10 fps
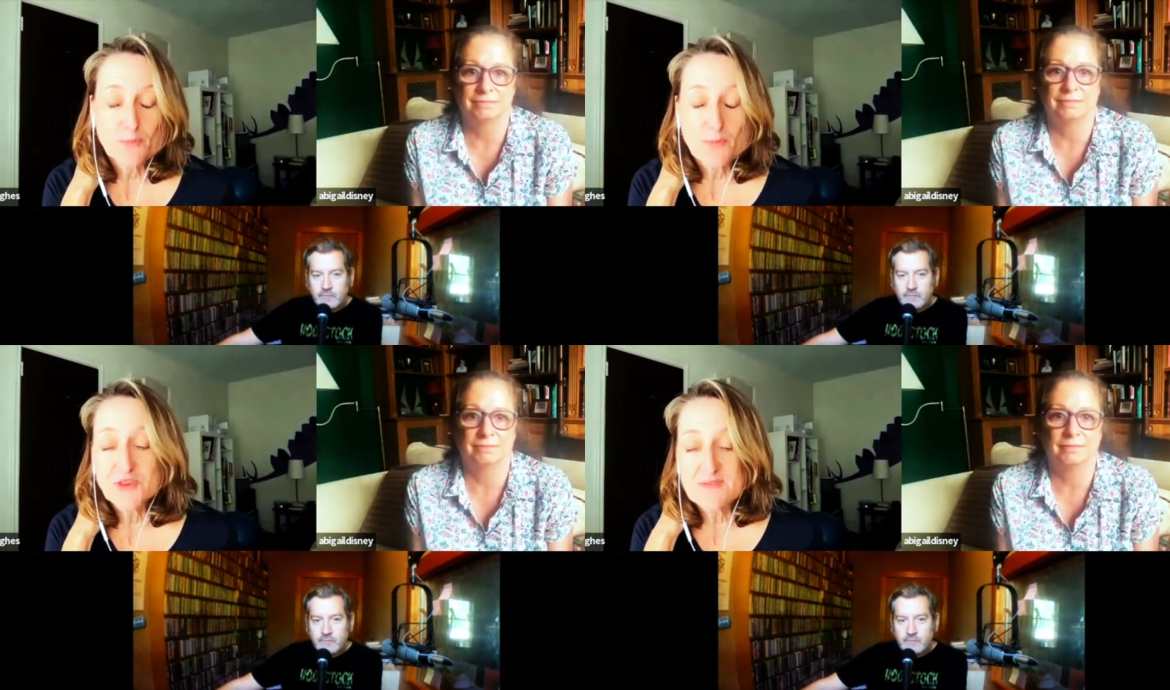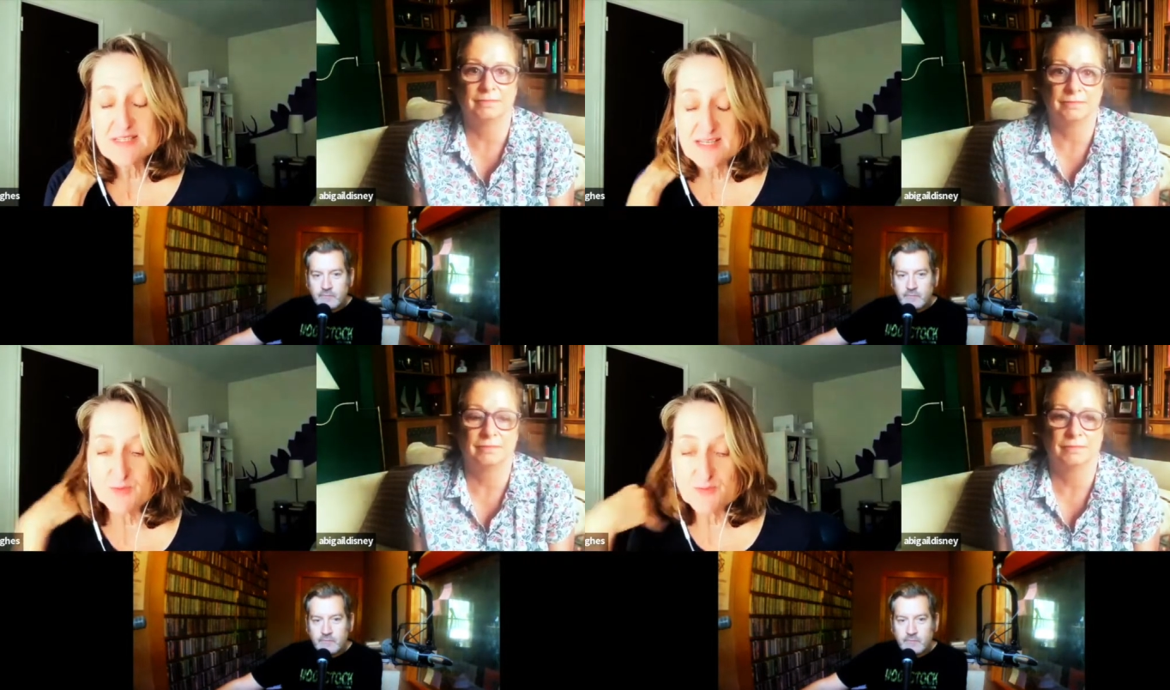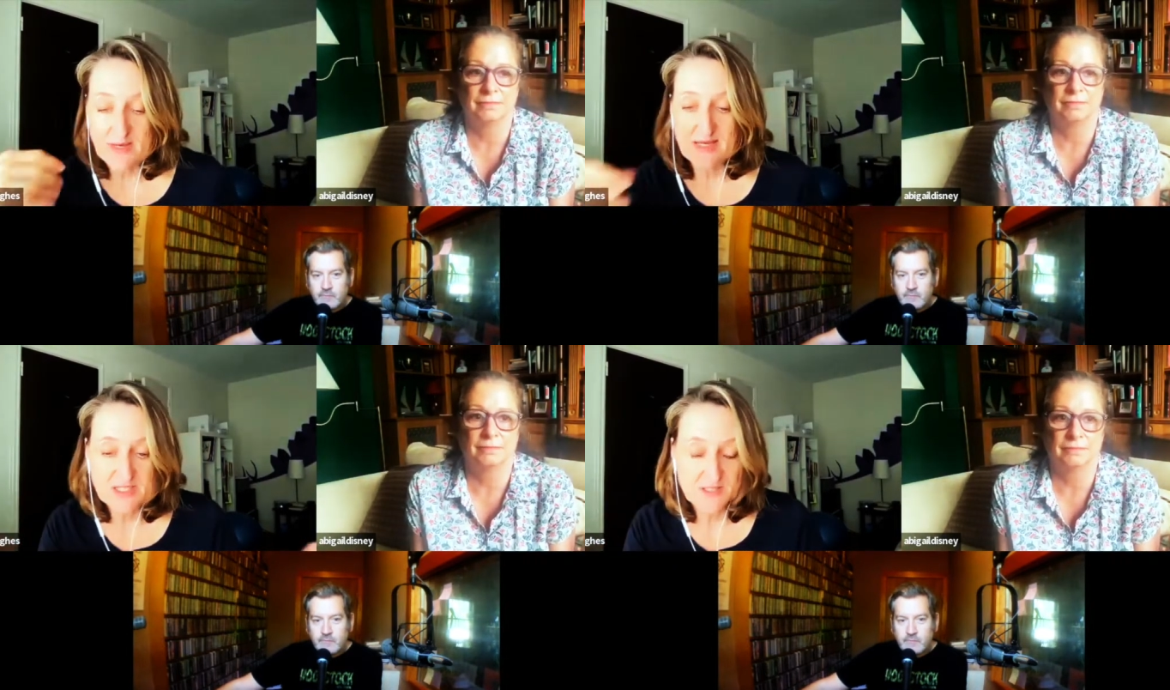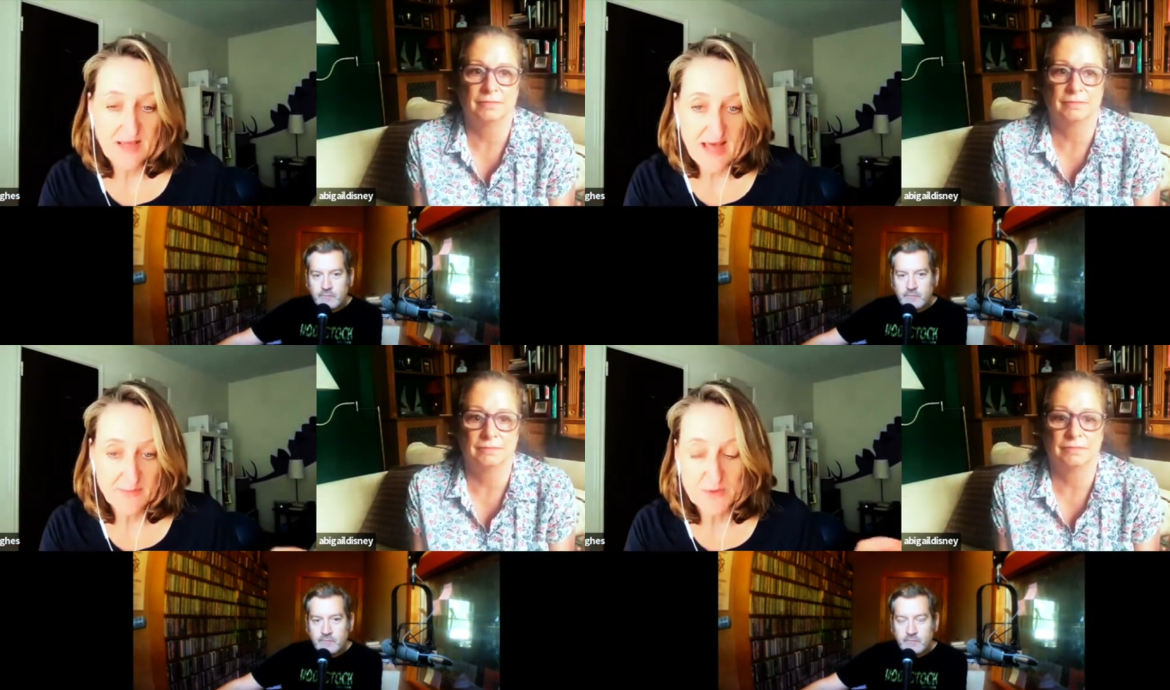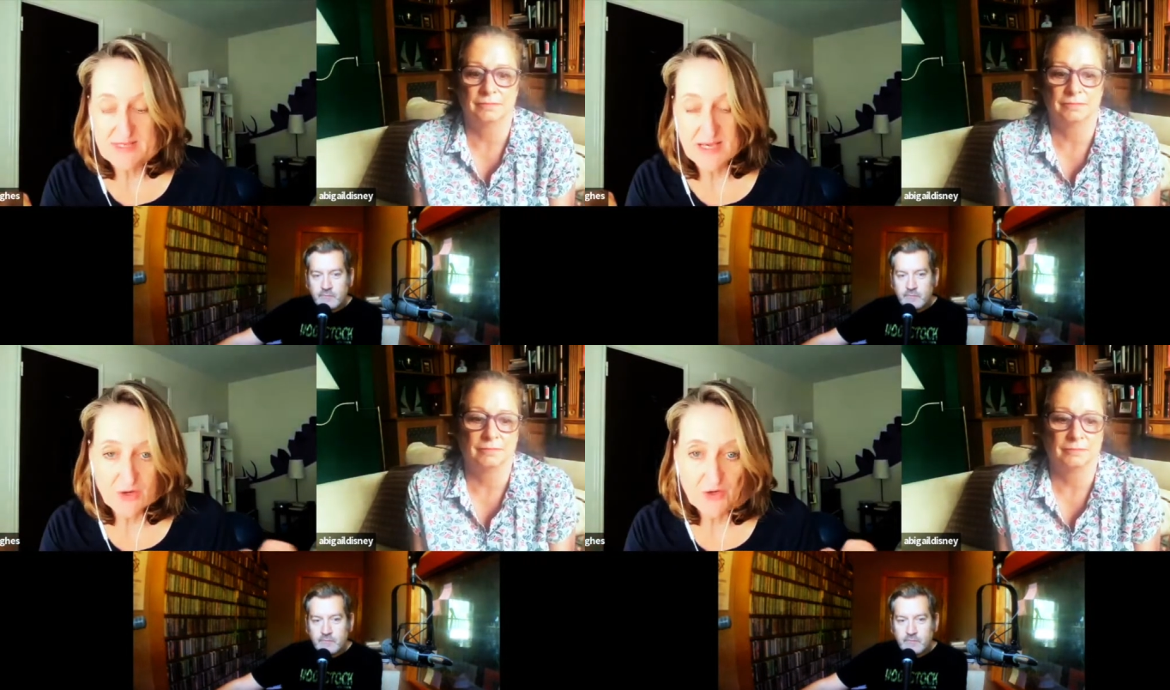Speaker 1: of us, as Abby was
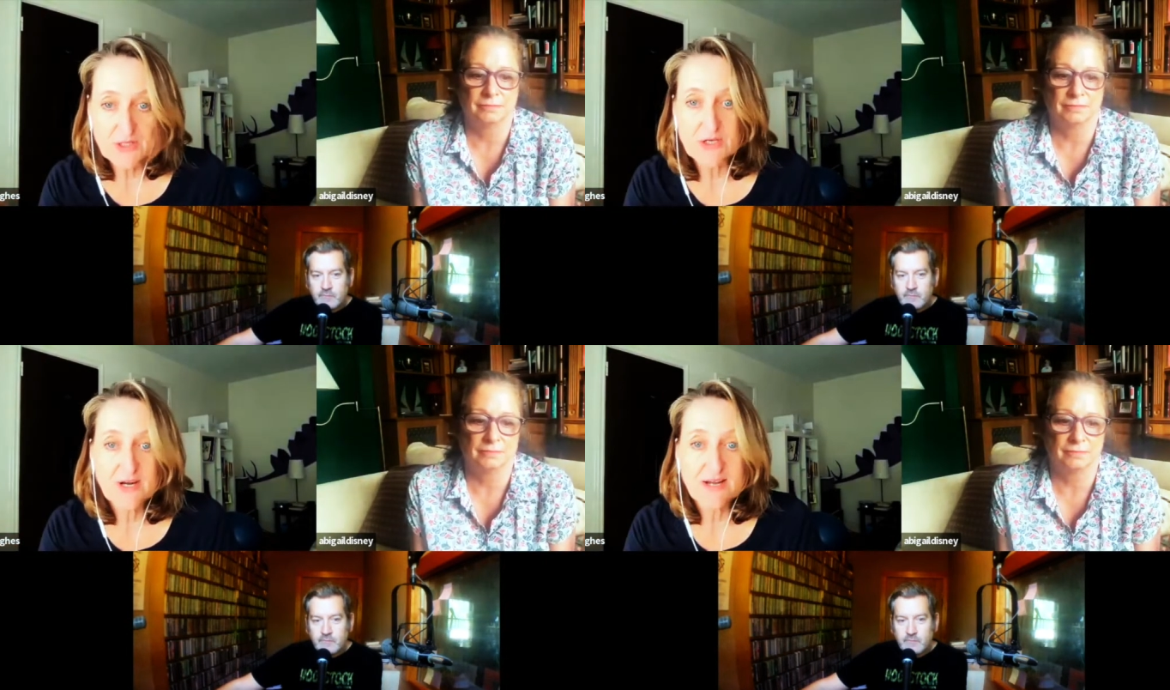saying earlier,